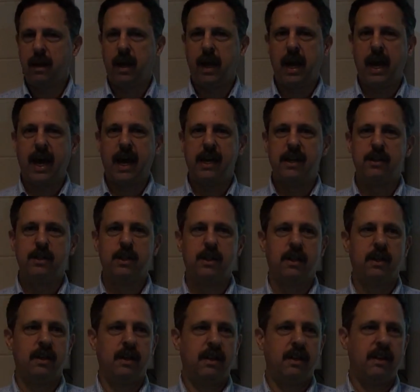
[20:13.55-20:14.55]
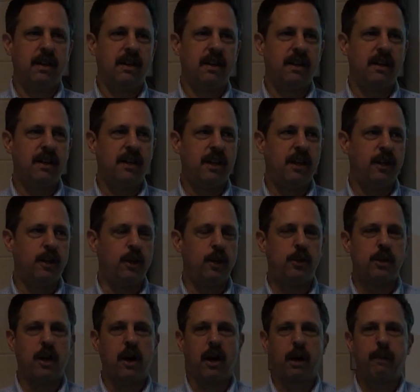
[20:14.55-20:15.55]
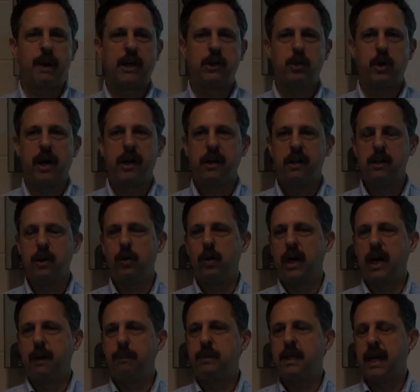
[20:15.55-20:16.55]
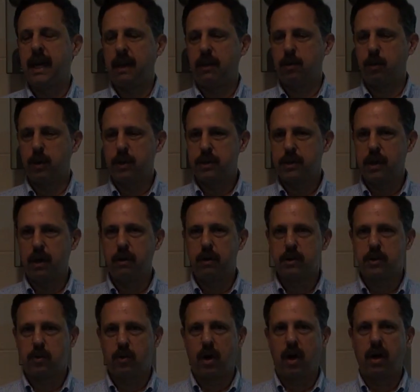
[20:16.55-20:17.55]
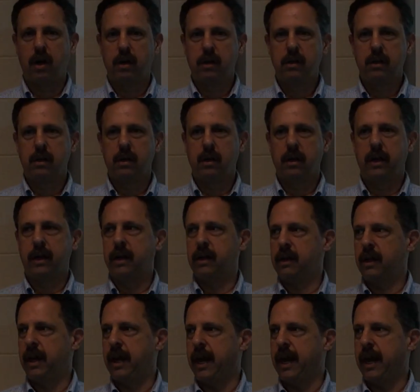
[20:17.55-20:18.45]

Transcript: And you talk about trying to do an update through a soda straw, all right?